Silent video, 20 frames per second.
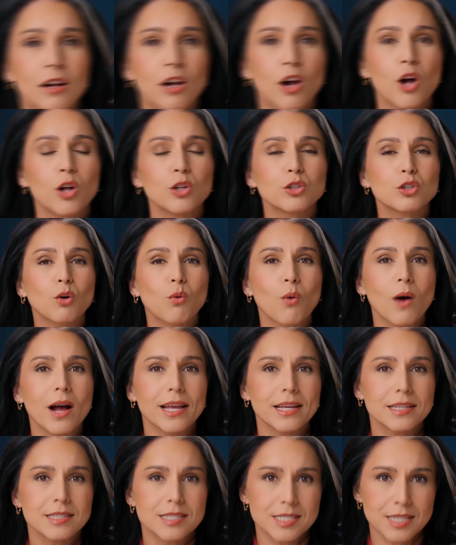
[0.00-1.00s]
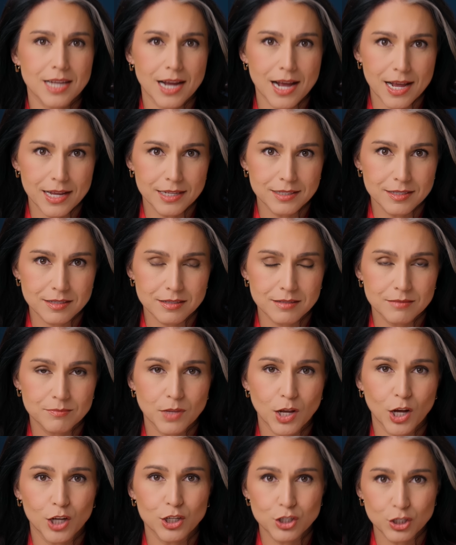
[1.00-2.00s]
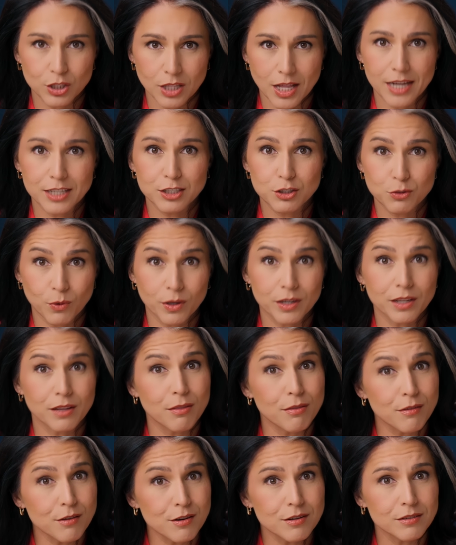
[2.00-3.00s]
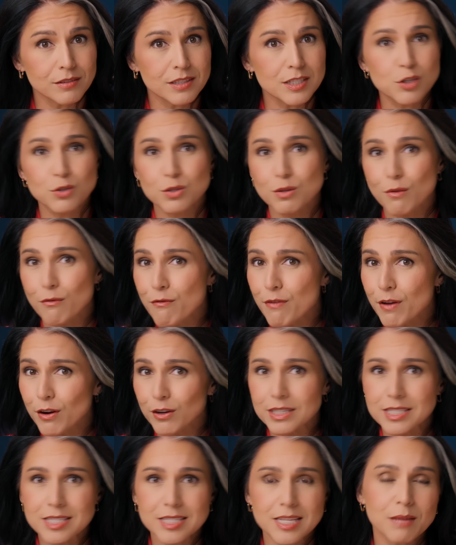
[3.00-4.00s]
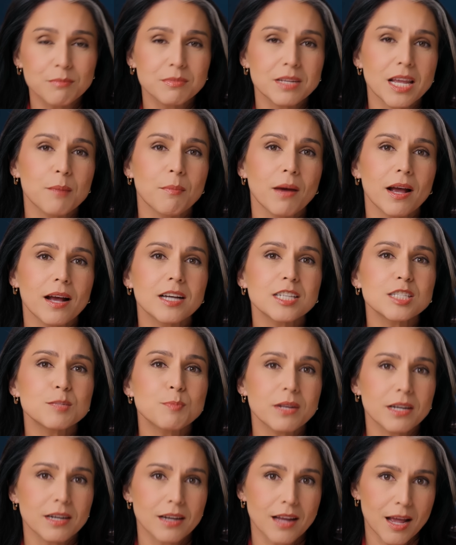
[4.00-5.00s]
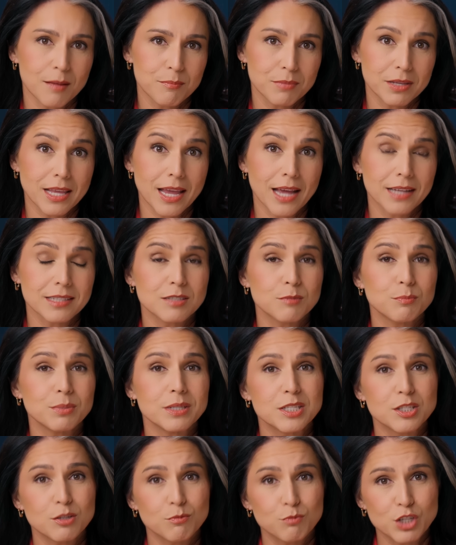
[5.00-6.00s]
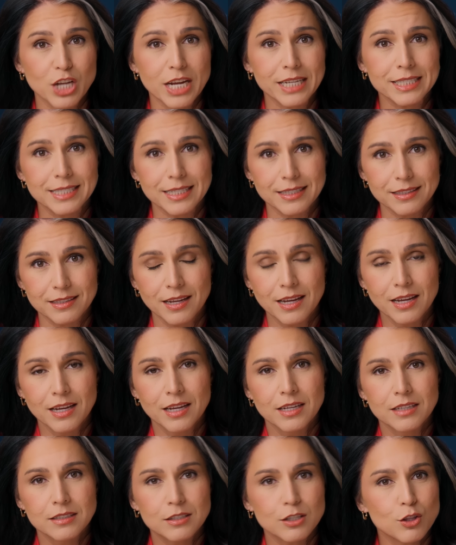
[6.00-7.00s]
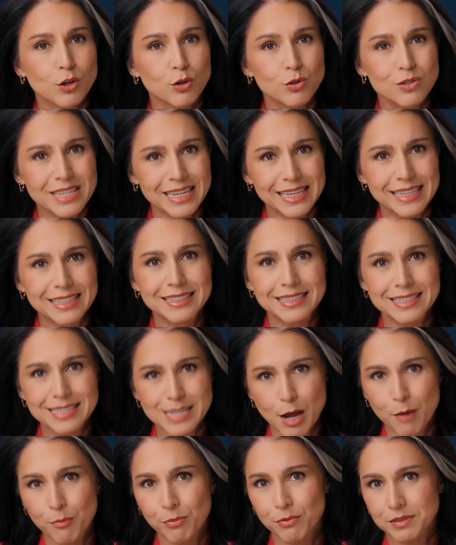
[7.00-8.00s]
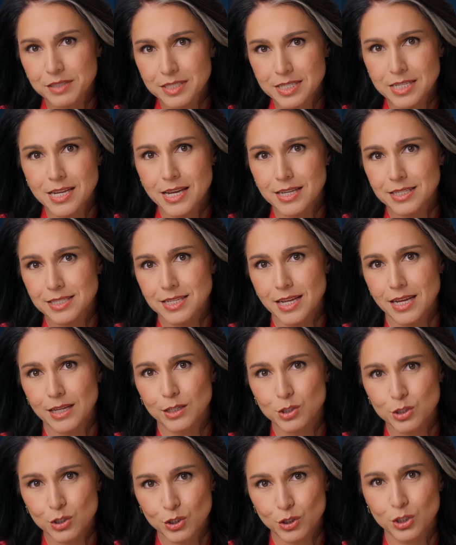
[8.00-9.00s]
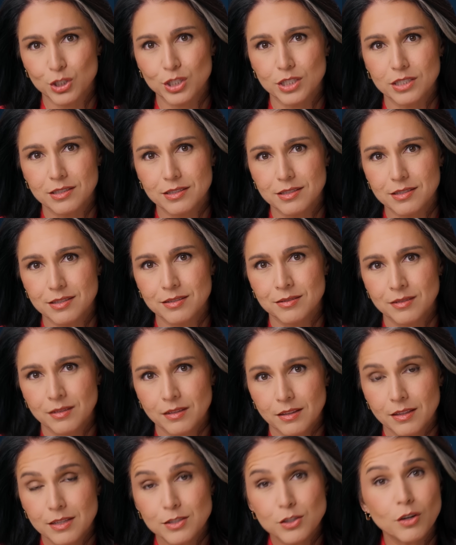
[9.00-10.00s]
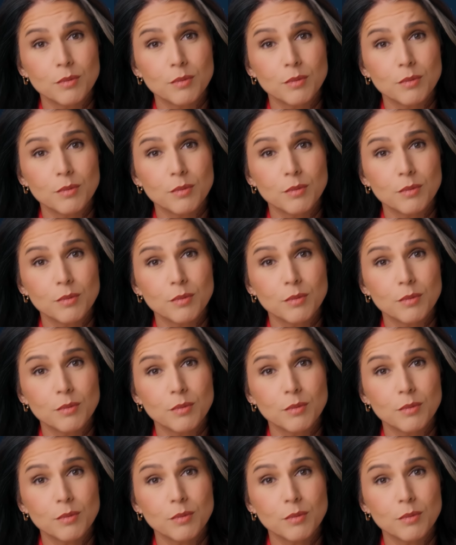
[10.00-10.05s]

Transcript: called Quiet Skies on July 23rd. This is the very same day my husband and I began to be subjected to those in depth TSA searches. These